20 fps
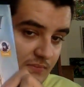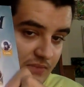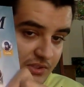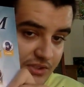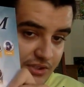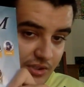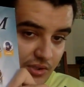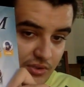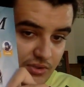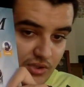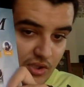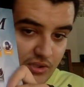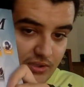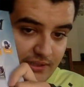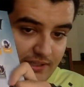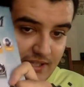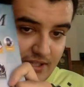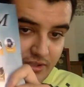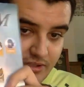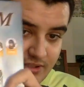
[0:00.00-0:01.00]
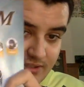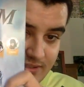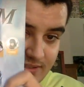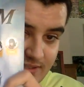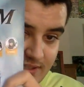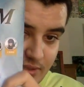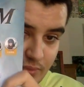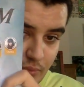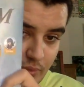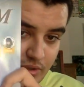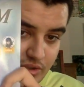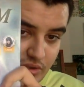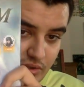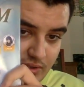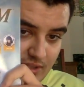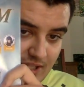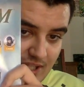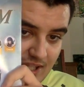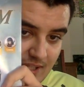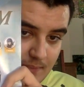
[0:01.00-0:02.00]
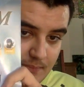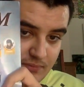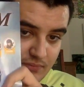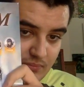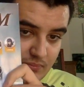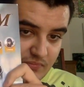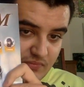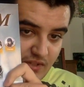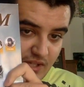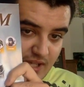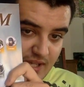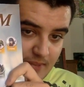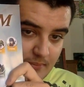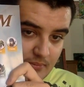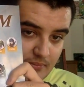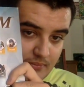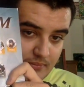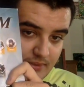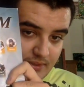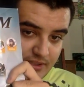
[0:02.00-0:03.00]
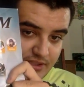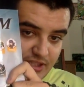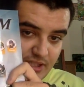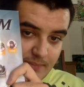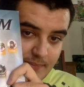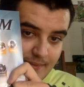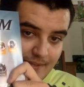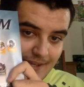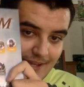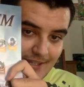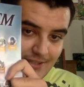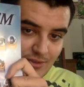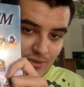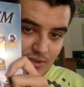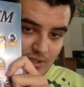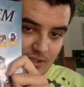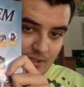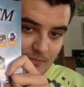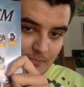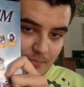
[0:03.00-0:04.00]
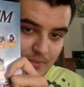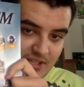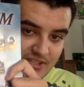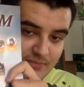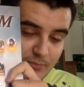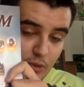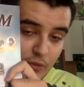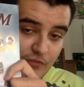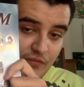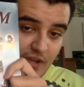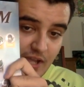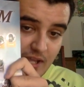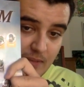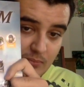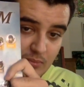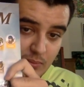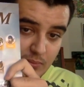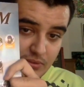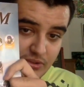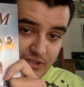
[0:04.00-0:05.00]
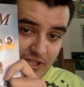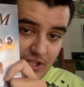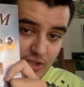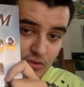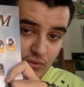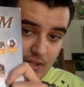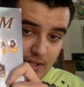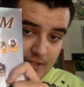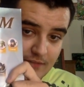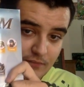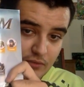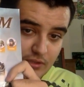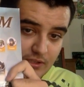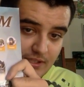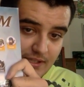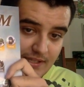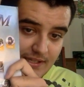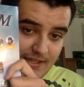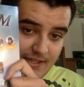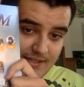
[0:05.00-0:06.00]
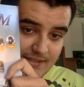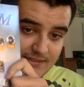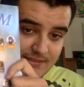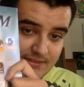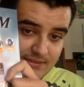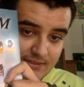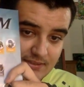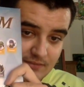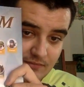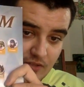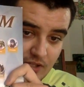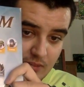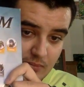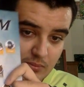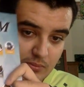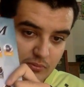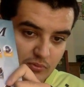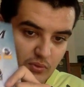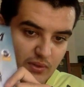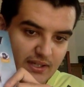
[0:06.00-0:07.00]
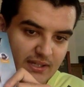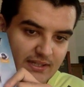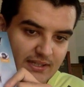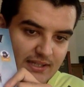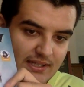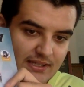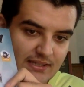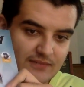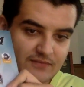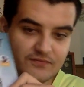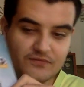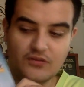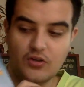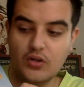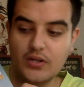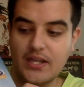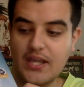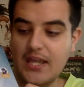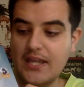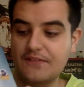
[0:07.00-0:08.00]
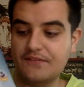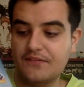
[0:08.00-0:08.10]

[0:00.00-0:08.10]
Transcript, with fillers: Shows all the characters in the original games, from Fire Emblem GBA to the abysmal Fire Emblem Shadow Dragon for the DS, Fire Emblem Awakening, okay